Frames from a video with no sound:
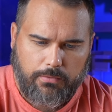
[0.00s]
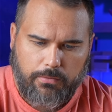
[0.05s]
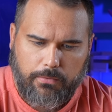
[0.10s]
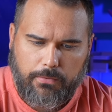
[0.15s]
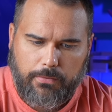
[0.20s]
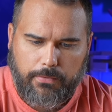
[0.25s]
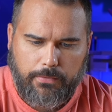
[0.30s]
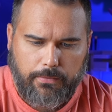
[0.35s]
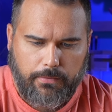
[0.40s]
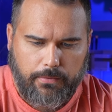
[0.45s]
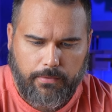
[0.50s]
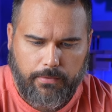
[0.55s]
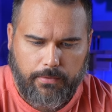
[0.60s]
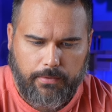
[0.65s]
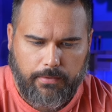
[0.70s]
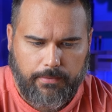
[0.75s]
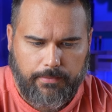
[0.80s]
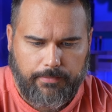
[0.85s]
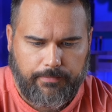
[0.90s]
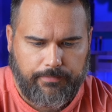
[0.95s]

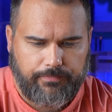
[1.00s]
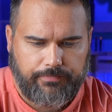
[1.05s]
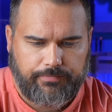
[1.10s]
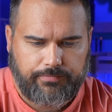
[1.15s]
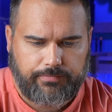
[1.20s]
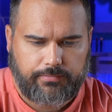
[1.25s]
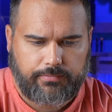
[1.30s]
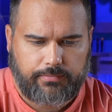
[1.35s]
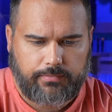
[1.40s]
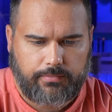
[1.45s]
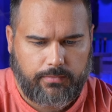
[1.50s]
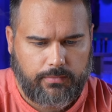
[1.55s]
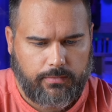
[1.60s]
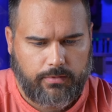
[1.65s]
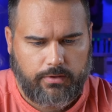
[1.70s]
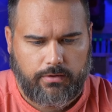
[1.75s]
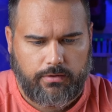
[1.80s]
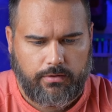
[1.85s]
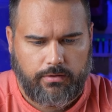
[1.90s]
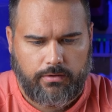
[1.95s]

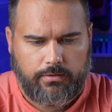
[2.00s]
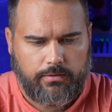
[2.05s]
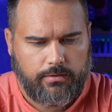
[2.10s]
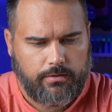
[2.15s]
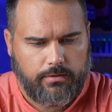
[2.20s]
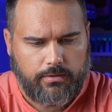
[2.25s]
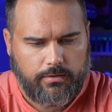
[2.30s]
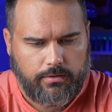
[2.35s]
(no one is talking)